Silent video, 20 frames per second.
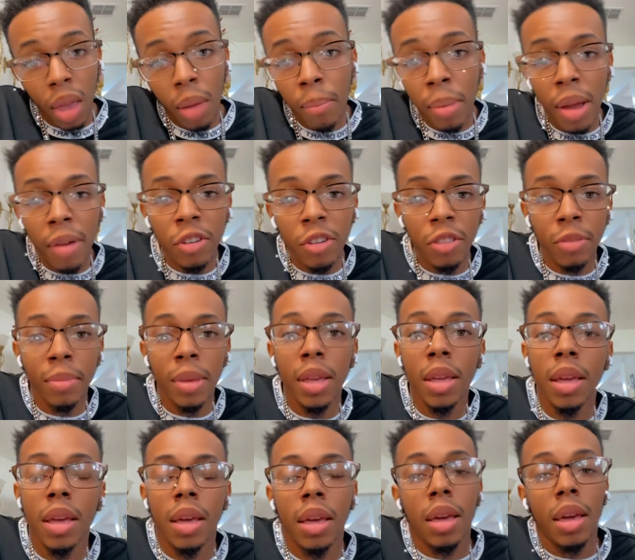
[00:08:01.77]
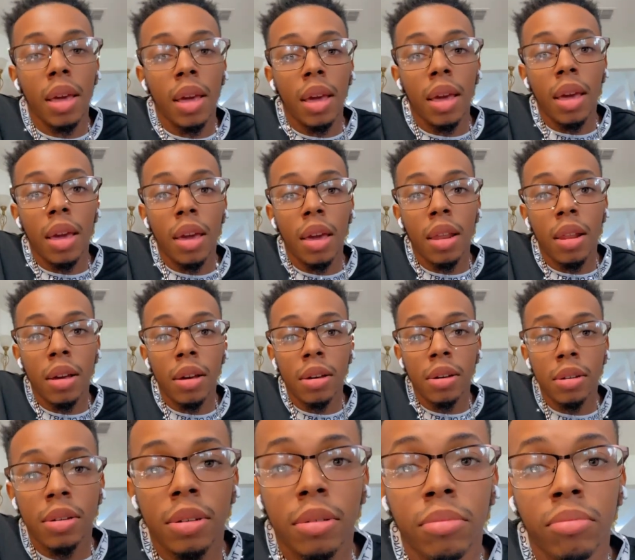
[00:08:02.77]
bear with me, and
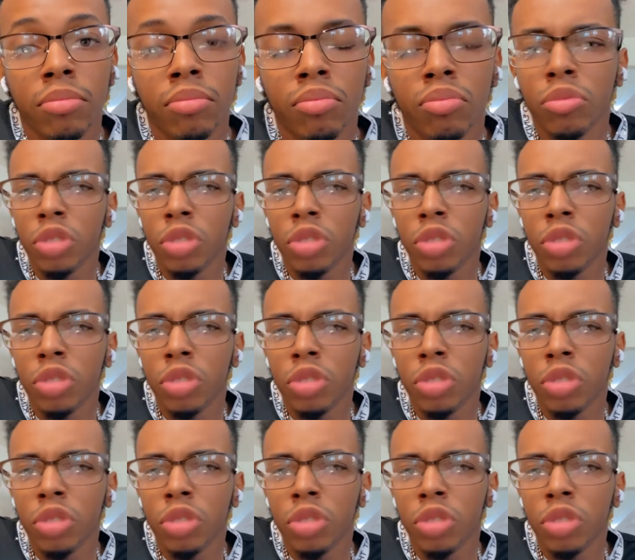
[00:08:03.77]
um,